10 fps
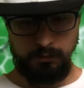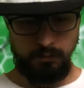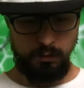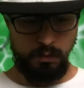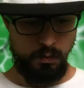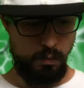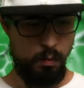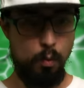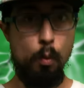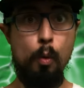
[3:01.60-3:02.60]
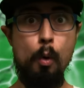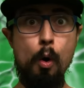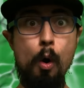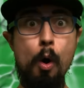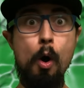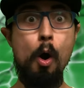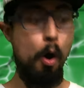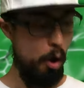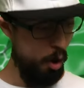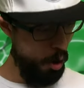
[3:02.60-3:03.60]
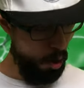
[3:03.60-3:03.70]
Holy moly, is this thing